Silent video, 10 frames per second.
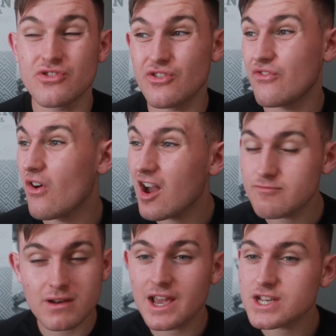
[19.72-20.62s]
the
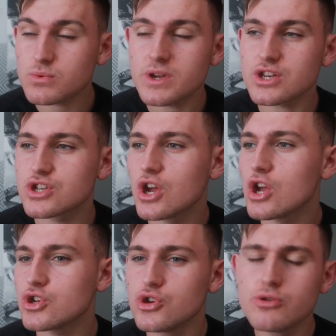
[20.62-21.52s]
five players which
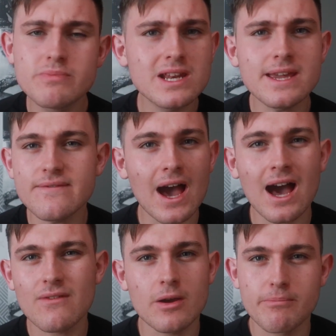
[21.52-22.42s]
you believe
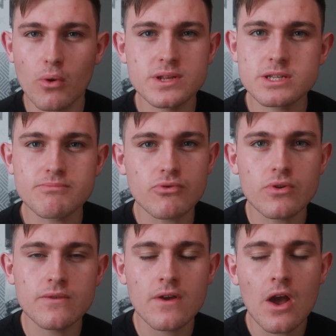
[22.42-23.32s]
have a point to
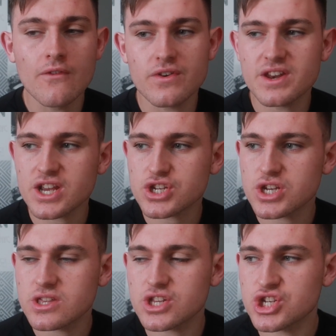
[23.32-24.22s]
prove for next
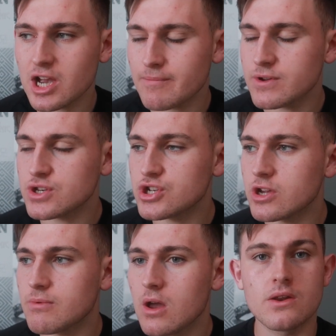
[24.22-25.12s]
year in the
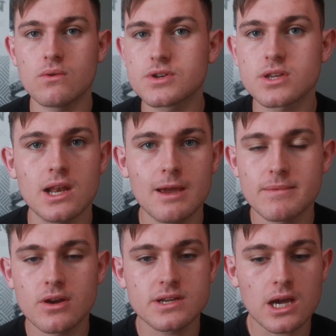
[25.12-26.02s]
championship, and also let
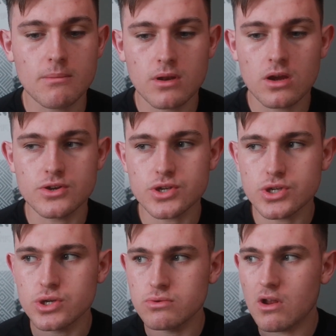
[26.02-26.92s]
me know down below, do
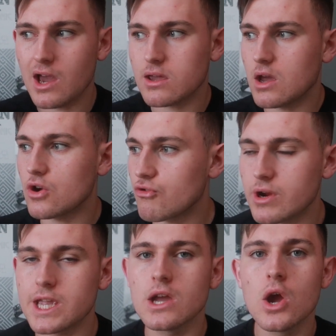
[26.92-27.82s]
you like
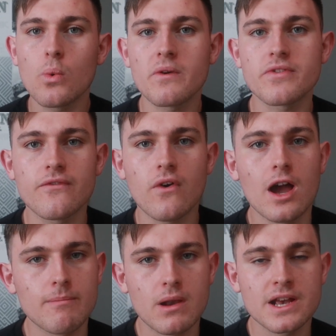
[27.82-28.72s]
agree with the
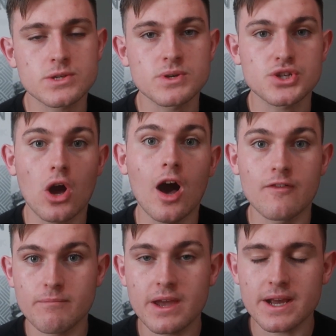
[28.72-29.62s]
five players which
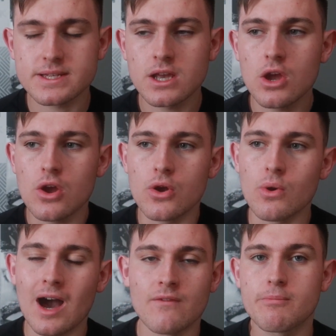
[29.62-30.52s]
I've picked who
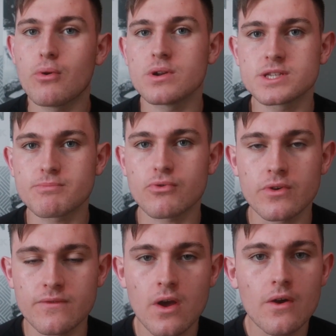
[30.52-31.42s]
have a point to
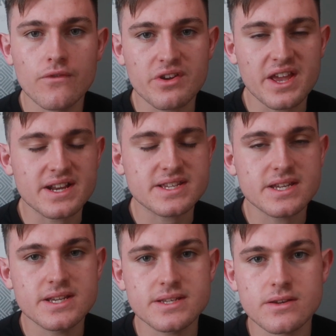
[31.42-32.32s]
prove for next
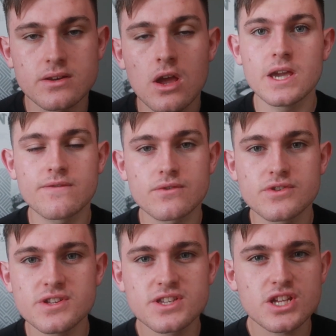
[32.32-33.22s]
season? If you're
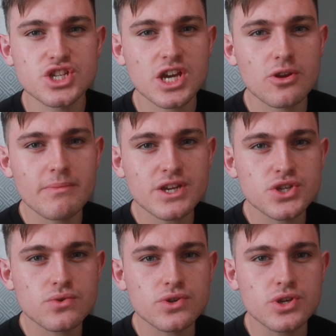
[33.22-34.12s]
new to the channel, make
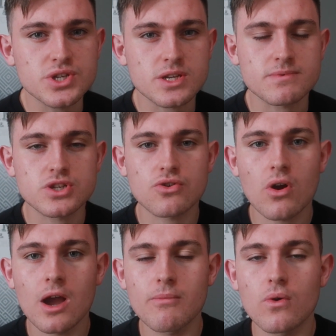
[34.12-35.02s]
sure you
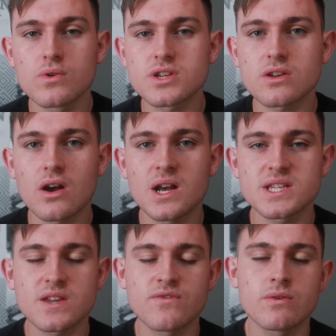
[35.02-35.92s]
subscribe. Also
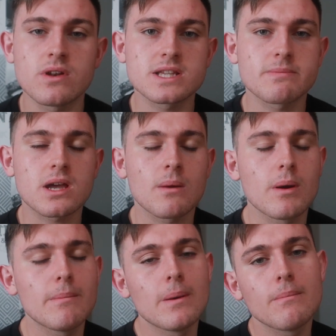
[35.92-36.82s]
guys, if you would like to become
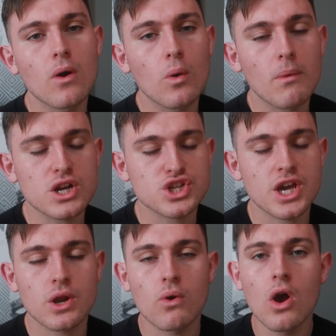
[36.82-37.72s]
a member on my
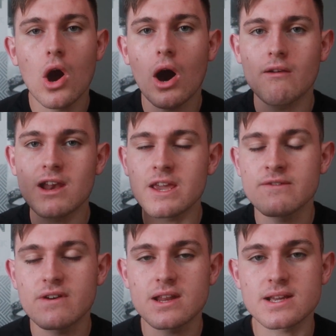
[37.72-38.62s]
channel, I'll
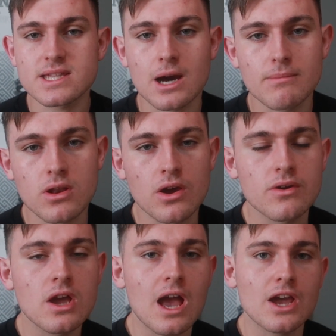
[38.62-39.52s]
leave a link down
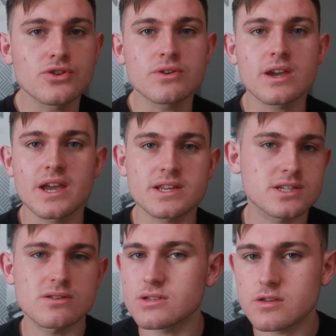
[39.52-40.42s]
below and you get
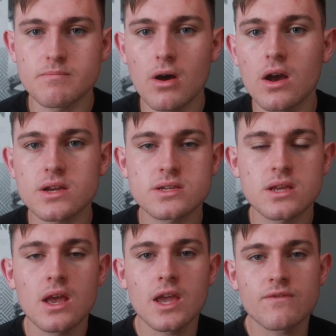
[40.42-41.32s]
exclusive
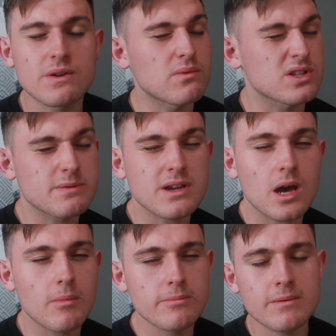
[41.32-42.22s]
perks if you want to
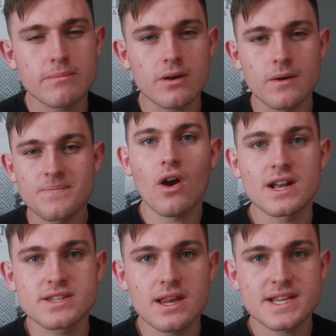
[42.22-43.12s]
become a member.
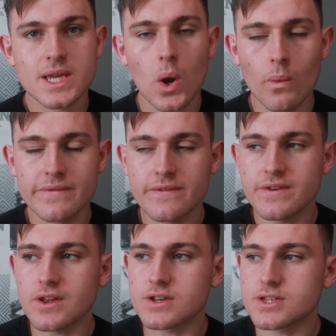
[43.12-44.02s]
Right, so let's get on with the
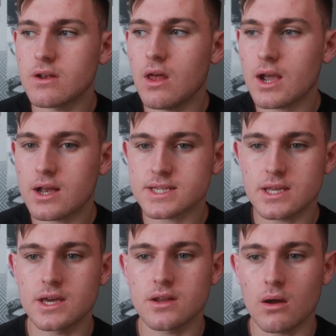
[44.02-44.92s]
video. So like I
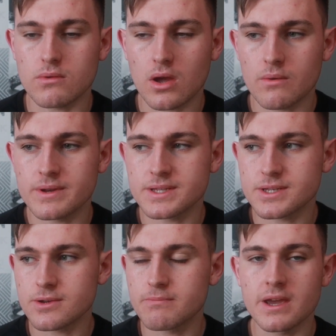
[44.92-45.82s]
said, I'm going
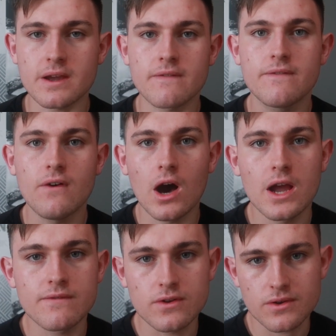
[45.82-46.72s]
to pick
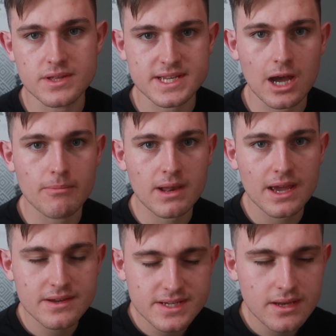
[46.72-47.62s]
five Luton Town
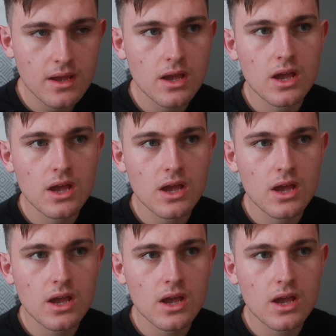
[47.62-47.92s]
players.